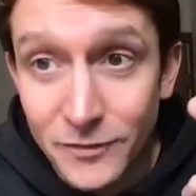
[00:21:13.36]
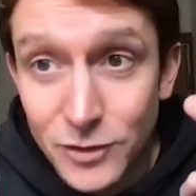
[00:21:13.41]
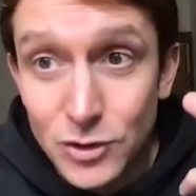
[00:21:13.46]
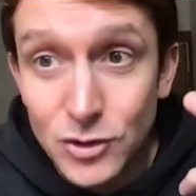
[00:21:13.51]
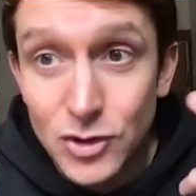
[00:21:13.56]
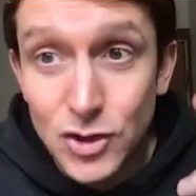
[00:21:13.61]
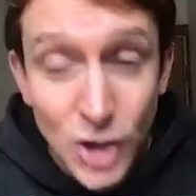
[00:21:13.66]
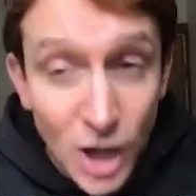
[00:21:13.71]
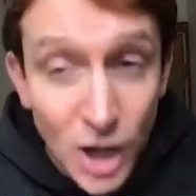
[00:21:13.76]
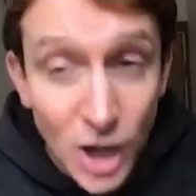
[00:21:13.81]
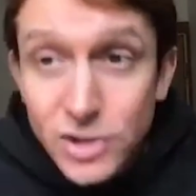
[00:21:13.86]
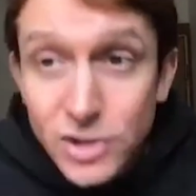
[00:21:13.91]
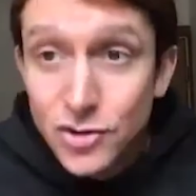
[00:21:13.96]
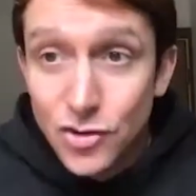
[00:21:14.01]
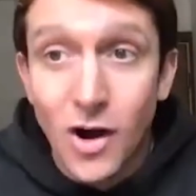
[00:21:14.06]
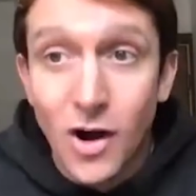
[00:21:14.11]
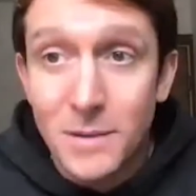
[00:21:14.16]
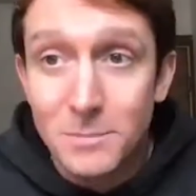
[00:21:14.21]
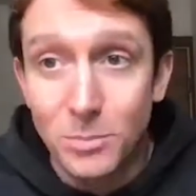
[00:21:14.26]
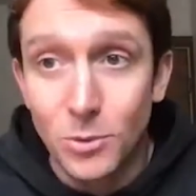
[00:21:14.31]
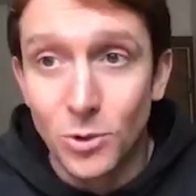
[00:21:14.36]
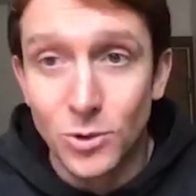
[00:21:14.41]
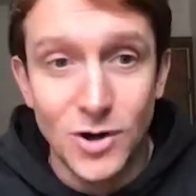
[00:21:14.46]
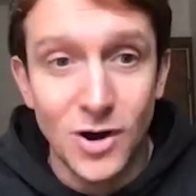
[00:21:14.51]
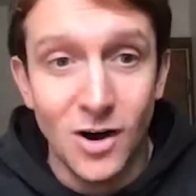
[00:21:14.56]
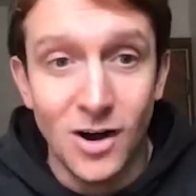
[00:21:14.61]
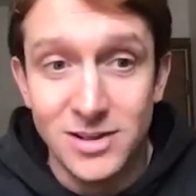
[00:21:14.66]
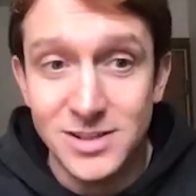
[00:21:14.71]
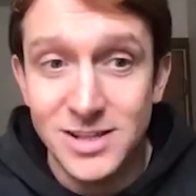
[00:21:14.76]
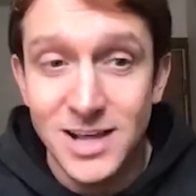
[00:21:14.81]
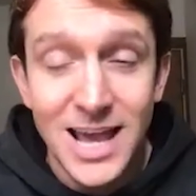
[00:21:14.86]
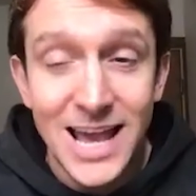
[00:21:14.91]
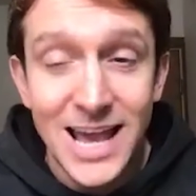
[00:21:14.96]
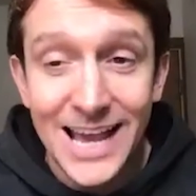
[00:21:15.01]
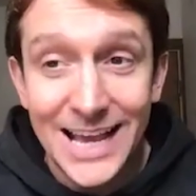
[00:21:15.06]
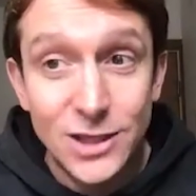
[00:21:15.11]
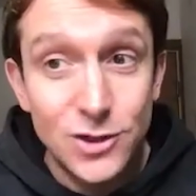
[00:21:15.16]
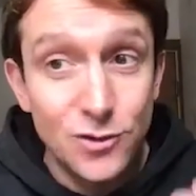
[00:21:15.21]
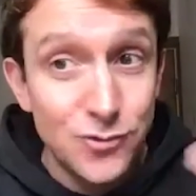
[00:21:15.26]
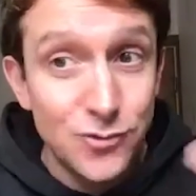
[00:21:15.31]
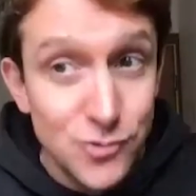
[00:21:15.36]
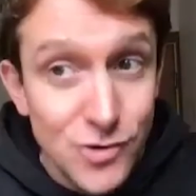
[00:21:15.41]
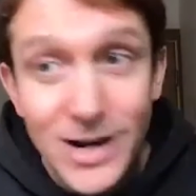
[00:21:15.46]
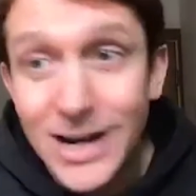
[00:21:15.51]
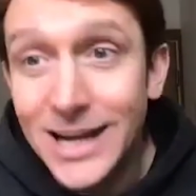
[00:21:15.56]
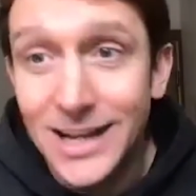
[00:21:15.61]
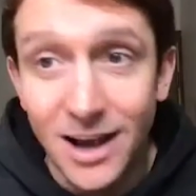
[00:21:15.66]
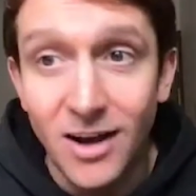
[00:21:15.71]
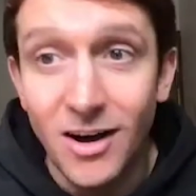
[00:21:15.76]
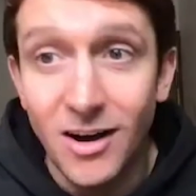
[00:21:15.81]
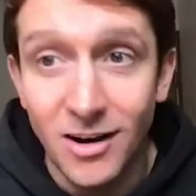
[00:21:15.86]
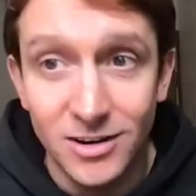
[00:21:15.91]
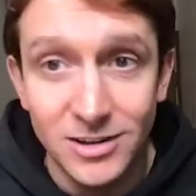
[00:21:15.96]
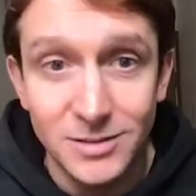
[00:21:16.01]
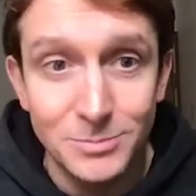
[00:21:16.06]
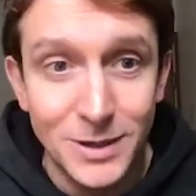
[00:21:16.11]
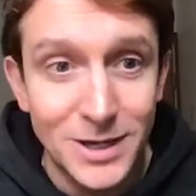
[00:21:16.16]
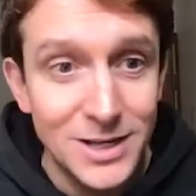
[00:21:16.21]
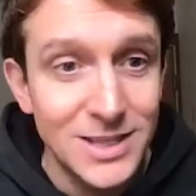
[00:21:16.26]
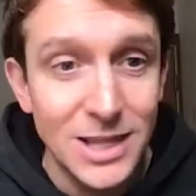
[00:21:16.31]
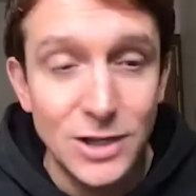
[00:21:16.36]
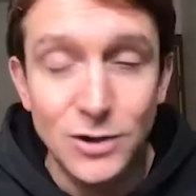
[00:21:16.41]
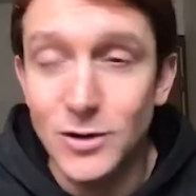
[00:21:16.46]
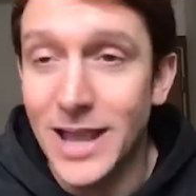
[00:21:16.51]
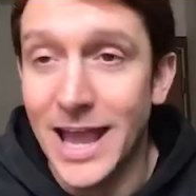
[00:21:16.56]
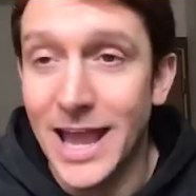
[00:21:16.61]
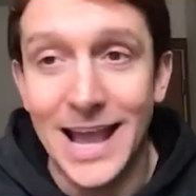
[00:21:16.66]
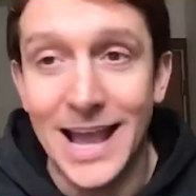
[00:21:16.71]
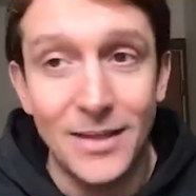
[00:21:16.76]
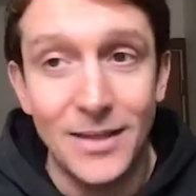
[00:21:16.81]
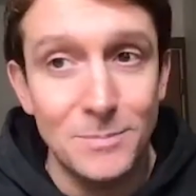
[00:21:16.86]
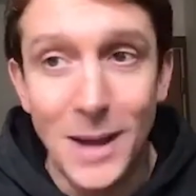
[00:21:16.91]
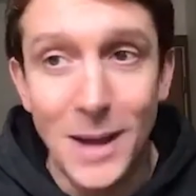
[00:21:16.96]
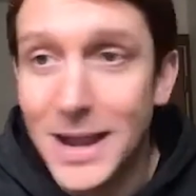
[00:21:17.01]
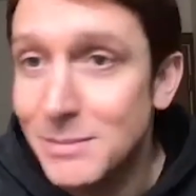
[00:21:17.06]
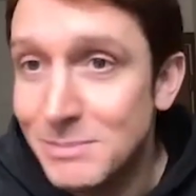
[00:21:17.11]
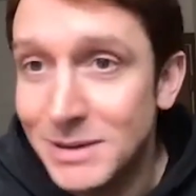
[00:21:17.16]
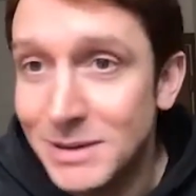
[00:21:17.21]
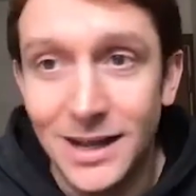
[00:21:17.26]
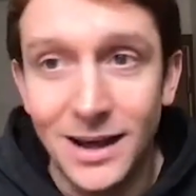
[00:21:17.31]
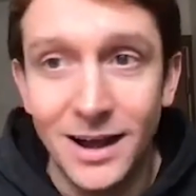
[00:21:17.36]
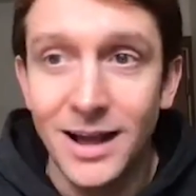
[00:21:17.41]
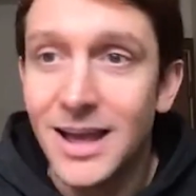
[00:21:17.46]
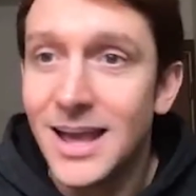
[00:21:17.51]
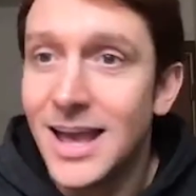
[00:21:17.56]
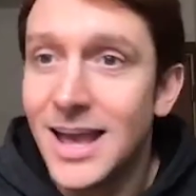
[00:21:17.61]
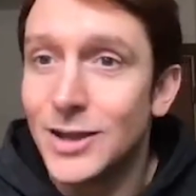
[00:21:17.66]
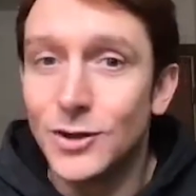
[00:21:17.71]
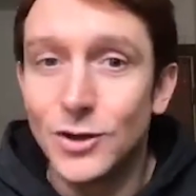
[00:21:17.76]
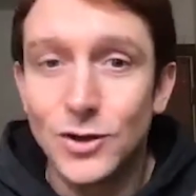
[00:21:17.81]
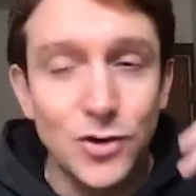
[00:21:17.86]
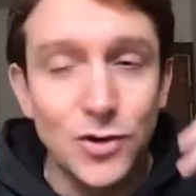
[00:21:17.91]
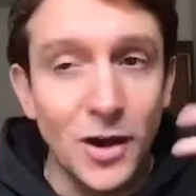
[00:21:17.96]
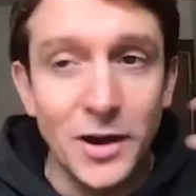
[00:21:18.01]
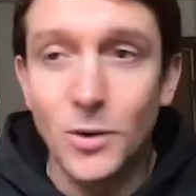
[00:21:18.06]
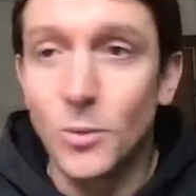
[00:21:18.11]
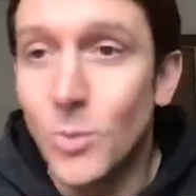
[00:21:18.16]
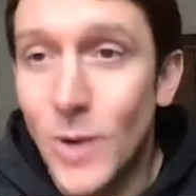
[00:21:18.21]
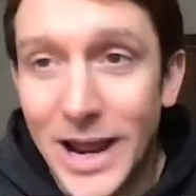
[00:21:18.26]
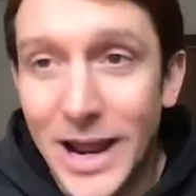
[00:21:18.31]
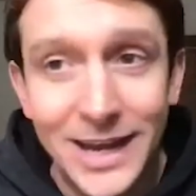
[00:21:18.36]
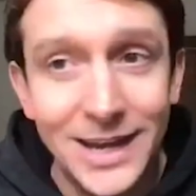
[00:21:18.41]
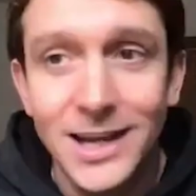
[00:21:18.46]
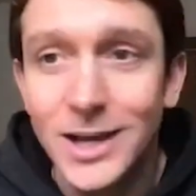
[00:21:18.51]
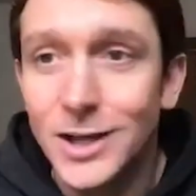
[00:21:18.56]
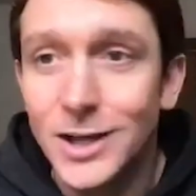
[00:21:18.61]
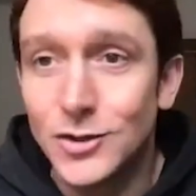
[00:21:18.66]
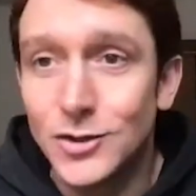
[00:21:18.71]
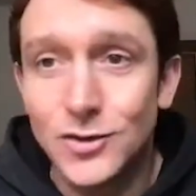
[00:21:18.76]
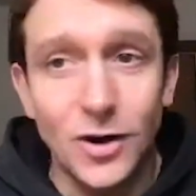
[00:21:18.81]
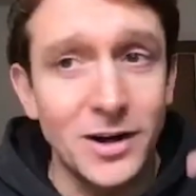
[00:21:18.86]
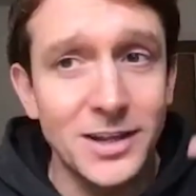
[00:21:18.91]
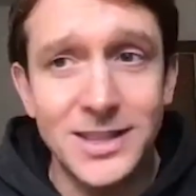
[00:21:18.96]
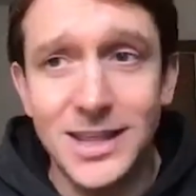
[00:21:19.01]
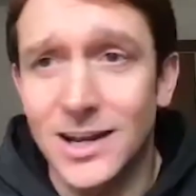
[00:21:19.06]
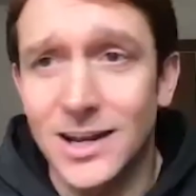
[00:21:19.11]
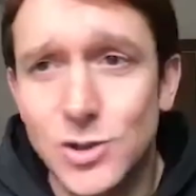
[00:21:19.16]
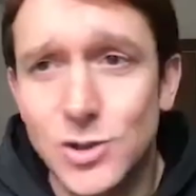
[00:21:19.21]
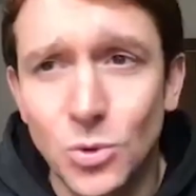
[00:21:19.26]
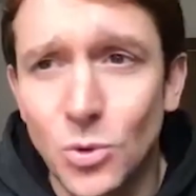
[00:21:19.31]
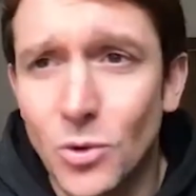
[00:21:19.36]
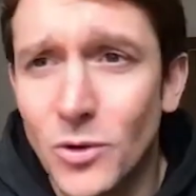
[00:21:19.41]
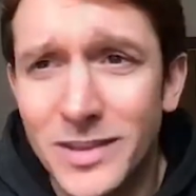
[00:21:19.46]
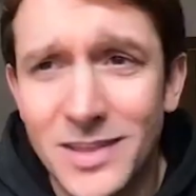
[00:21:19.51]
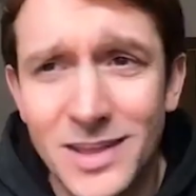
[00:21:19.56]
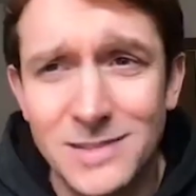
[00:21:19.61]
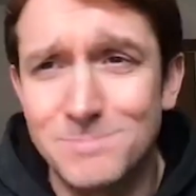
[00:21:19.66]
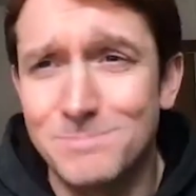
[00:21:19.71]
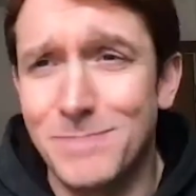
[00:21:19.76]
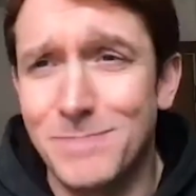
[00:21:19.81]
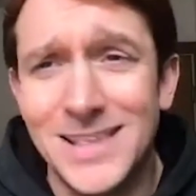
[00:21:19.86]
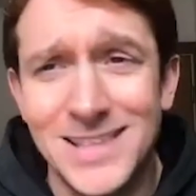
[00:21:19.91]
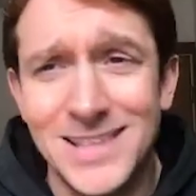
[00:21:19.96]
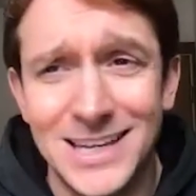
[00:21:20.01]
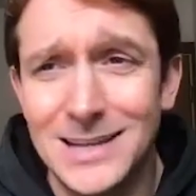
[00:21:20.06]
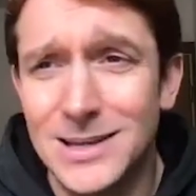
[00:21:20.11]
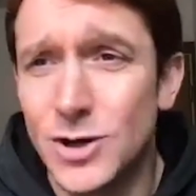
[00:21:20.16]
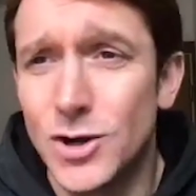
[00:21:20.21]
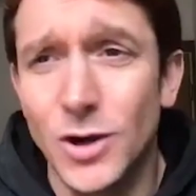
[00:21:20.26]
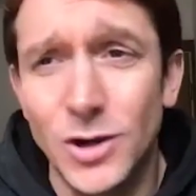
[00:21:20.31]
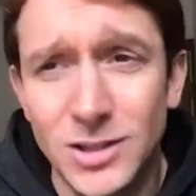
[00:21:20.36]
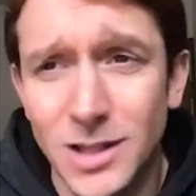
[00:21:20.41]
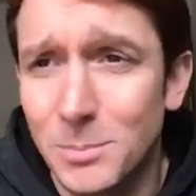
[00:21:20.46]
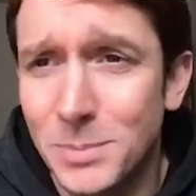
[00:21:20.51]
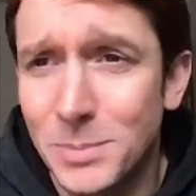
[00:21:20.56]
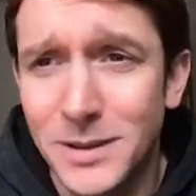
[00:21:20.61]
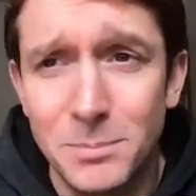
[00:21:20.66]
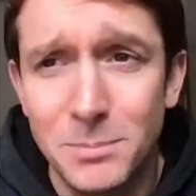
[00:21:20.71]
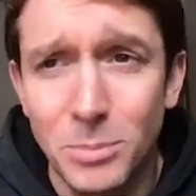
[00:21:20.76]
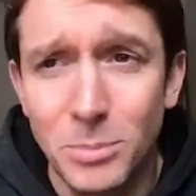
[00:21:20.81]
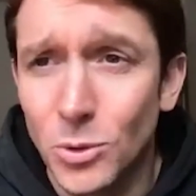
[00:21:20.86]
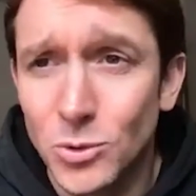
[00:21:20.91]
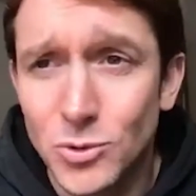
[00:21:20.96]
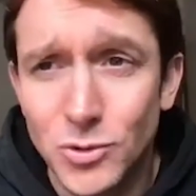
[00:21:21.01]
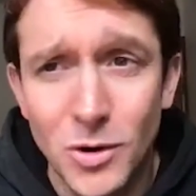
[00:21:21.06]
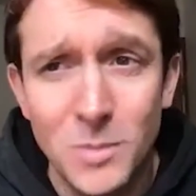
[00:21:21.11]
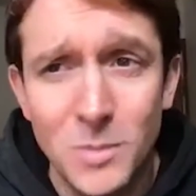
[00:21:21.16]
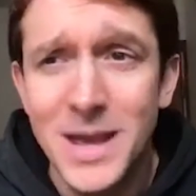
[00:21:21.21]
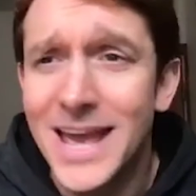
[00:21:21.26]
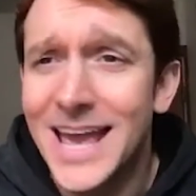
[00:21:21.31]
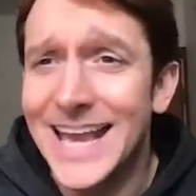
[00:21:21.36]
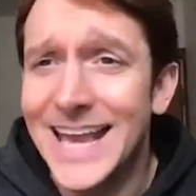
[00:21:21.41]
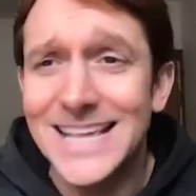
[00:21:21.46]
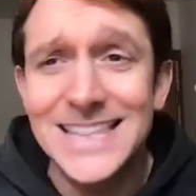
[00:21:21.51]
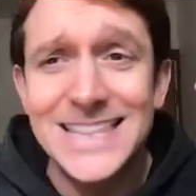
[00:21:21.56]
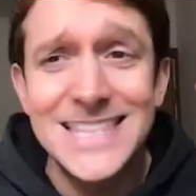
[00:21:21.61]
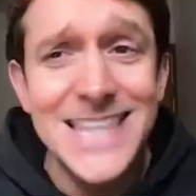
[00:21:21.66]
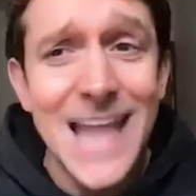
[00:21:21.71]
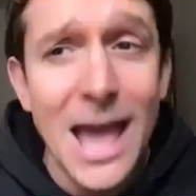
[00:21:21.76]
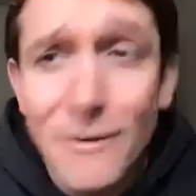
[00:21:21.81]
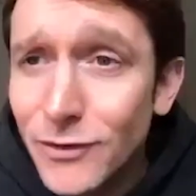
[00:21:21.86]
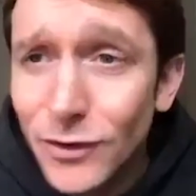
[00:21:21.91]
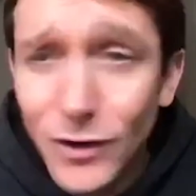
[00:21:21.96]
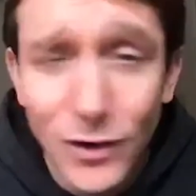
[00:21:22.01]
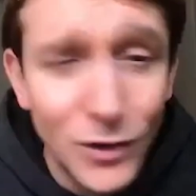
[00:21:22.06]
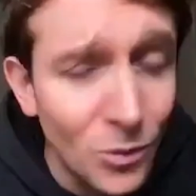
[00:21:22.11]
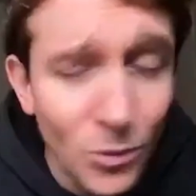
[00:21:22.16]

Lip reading: just try and broadcast, it's really hard, because then you're getting out the paid media, you're trying to win, you're trying to tell a story that's basically cooked up in the boardroom. It's never going to